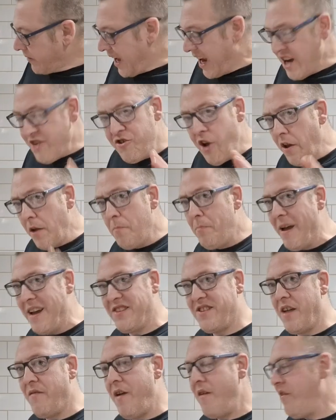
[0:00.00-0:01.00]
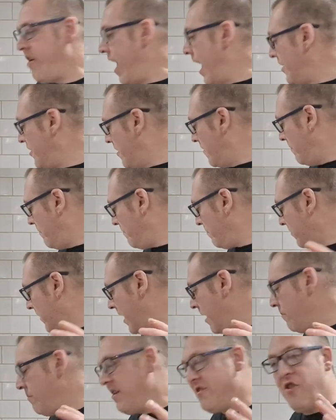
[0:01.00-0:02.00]
It's not the best I've ever had.
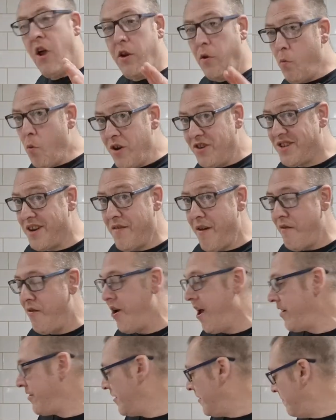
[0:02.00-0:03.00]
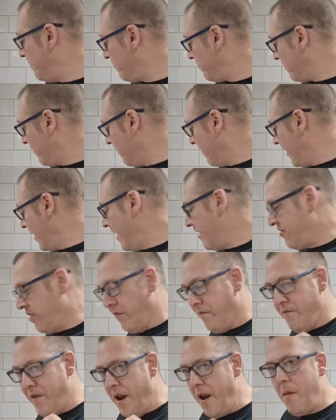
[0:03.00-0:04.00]
It's not the worst I've ever had. A
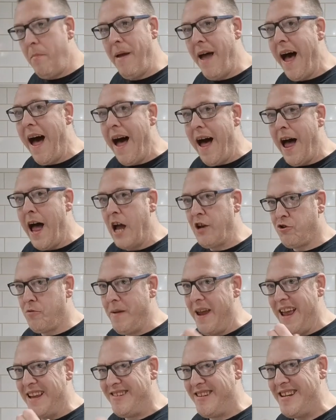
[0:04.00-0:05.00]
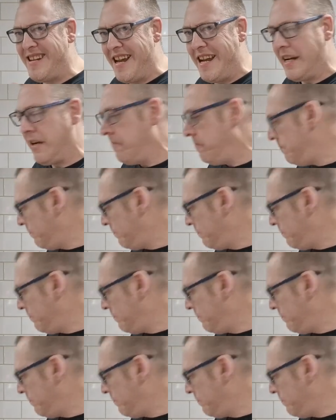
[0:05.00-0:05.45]
little bit harsh, a bit acidic.